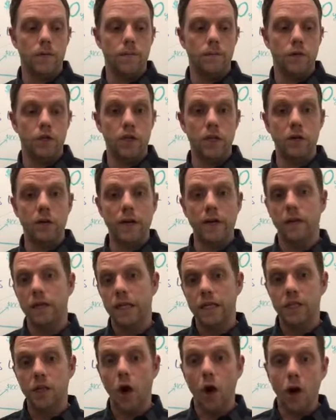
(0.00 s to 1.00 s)
generate
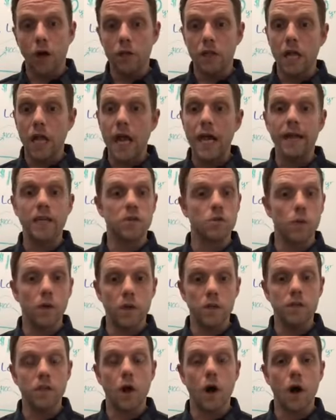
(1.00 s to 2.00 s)
leads online as well
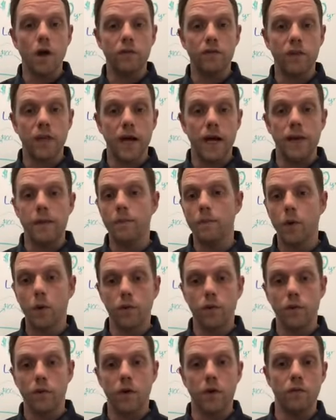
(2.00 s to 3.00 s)
as offline,
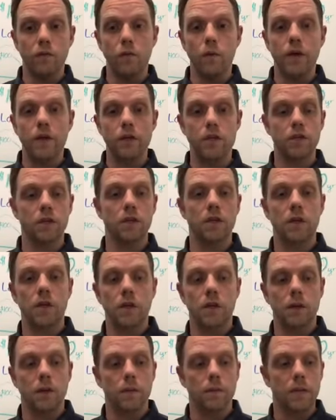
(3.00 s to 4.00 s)
both of which
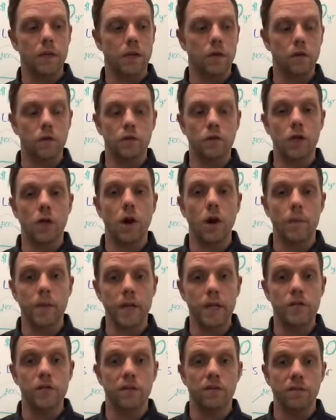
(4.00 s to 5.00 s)
includes a
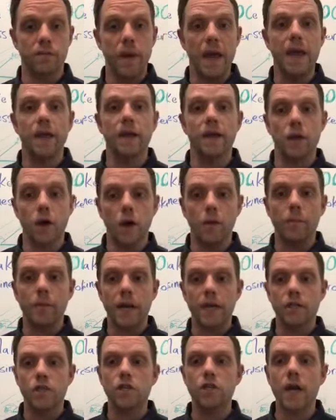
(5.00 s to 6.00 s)
combination of paid and
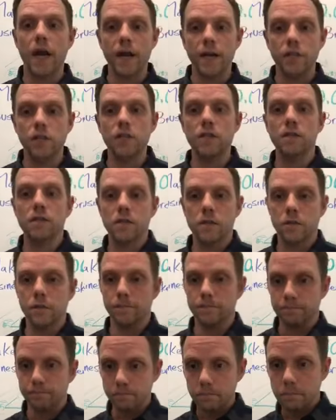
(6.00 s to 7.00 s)
non-paid strategies. So
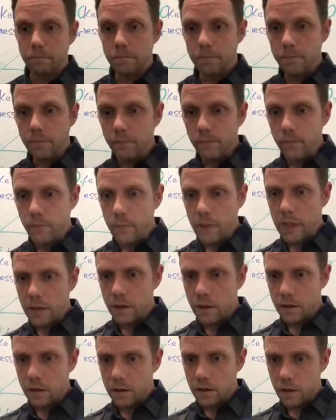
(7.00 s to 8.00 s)

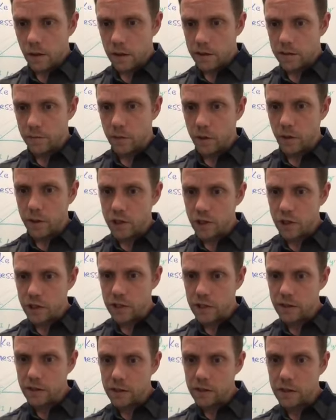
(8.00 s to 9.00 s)
awesome
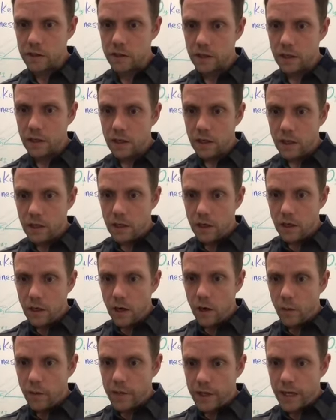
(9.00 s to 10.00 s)
questions.
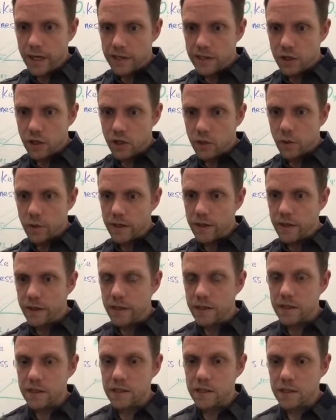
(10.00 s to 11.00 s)
Hope you guys enjoyed
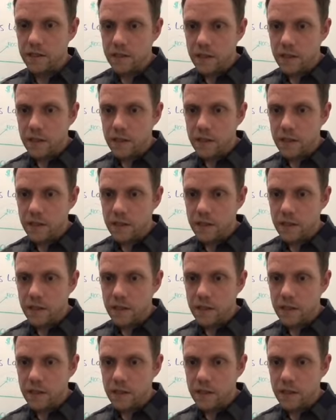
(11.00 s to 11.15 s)
this.